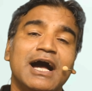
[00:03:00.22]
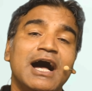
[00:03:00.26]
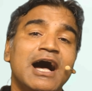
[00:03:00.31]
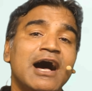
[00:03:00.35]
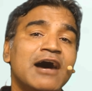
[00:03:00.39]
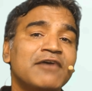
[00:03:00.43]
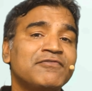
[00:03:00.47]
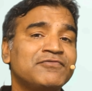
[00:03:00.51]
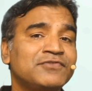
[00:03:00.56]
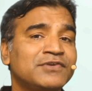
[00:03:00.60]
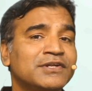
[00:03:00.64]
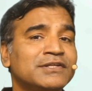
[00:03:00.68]

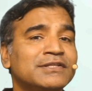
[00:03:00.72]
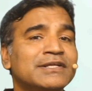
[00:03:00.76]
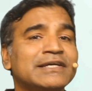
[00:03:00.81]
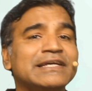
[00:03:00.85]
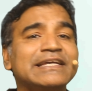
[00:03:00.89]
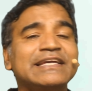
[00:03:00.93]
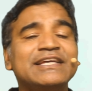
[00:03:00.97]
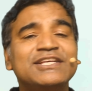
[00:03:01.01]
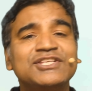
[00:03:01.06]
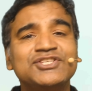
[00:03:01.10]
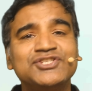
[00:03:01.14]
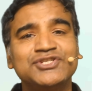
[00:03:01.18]
after the
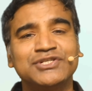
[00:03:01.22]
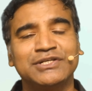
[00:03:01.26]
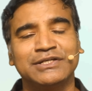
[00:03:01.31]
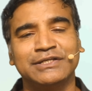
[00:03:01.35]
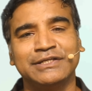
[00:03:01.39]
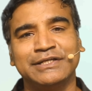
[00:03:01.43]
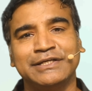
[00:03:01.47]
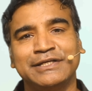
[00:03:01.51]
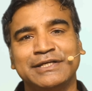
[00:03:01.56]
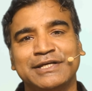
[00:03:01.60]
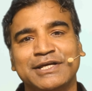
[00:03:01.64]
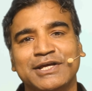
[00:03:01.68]

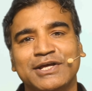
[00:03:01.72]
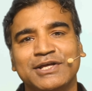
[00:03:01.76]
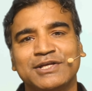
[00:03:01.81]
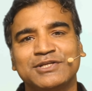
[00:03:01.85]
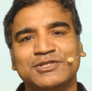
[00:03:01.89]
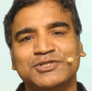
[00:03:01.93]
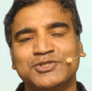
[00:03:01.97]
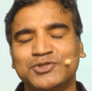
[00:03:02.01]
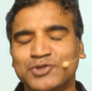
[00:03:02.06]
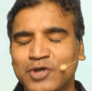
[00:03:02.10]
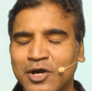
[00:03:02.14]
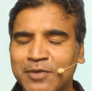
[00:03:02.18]
injury,
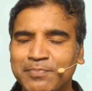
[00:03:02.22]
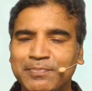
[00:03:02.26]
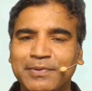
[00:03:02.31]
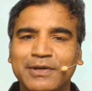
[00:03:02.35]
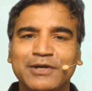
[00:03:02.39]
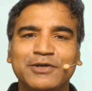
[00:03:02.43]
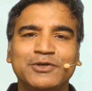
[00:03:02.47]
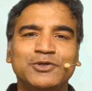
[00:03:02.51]
stop